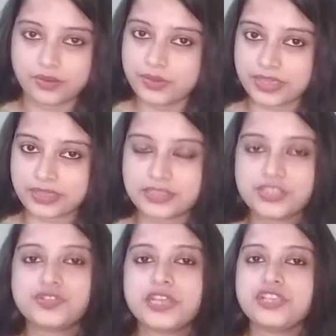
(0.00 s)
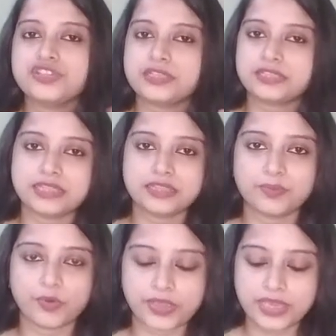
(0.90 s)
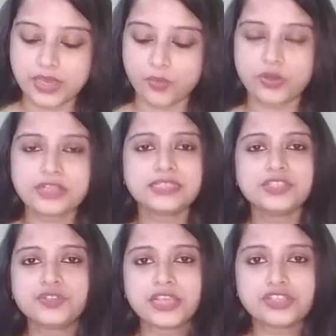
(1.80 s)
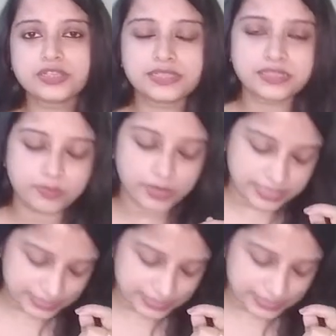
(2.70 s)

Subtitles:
Okay, the strangeness in the boy. What is the strangeness in the boy? He's